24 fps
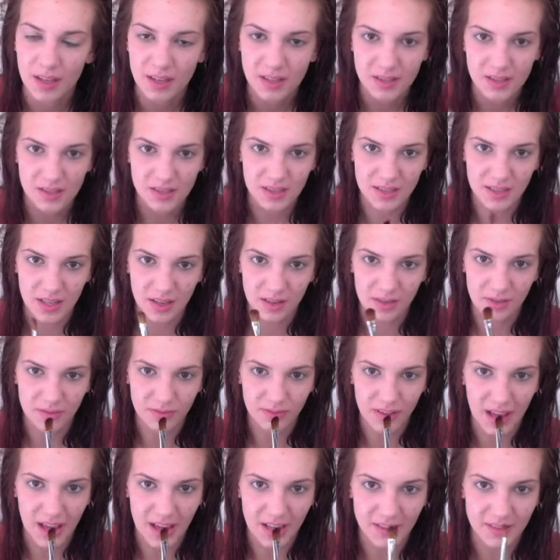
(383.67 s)
So this is kind of
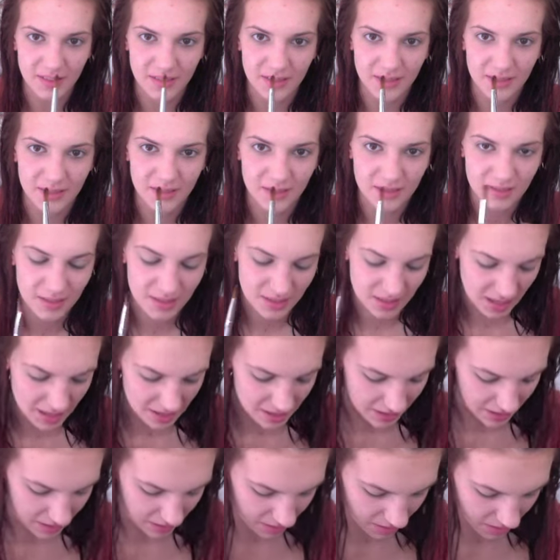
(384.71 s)

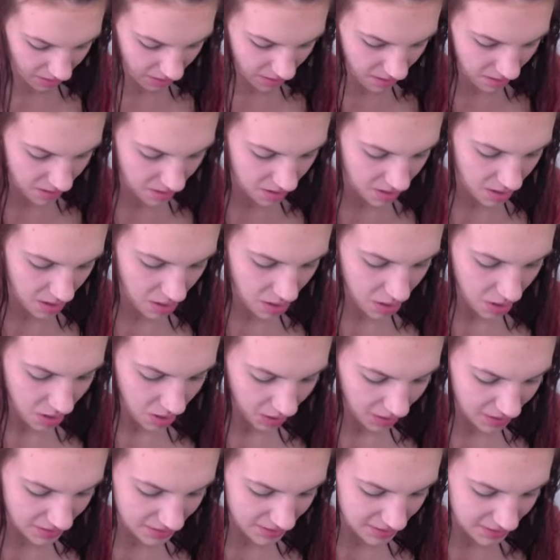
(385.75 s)
flat-sided
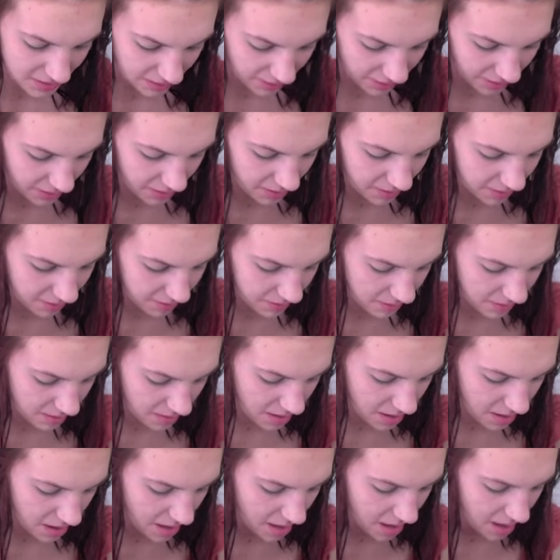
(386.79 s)
concealer,
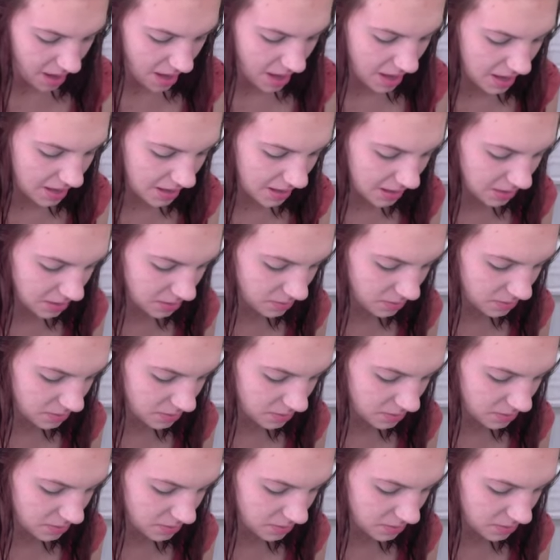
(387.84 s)
and I